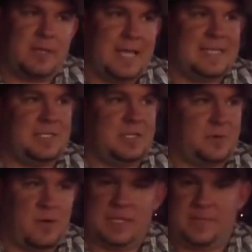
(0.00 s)
and less, you
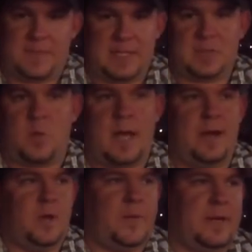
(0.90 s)
can run them things wide
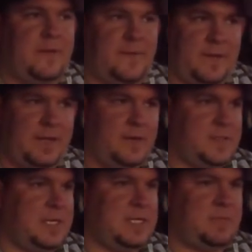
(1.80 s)
open. Everything
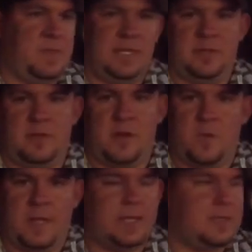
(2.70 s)
else has to be no
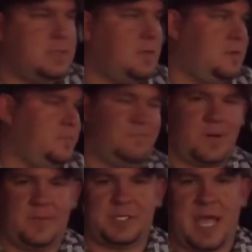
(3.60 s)
wake, so
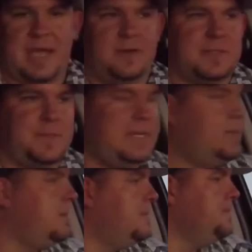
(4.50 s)
pretty much idle
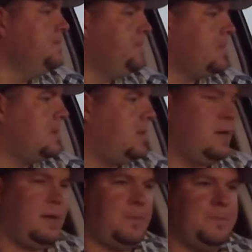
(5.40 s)
speed.
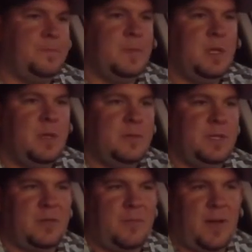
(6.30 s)
Um,
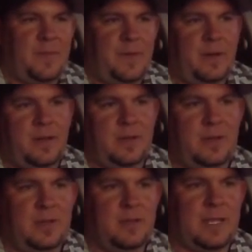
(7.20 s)
you can bump
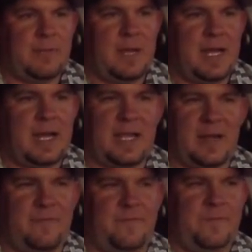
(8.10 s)
like mine. I
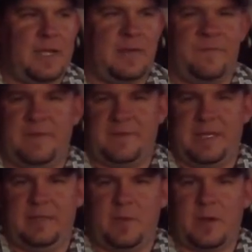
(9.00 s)
got a I got a
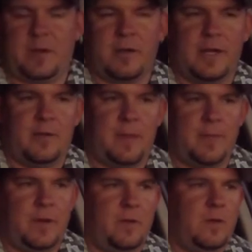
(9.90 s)
50 Mercury on my
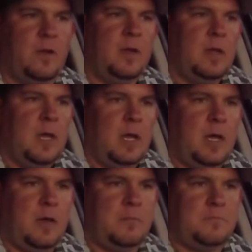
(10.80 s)
boat.
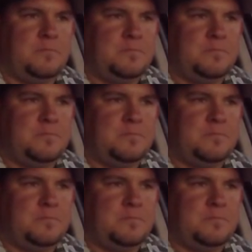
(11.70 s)
Um,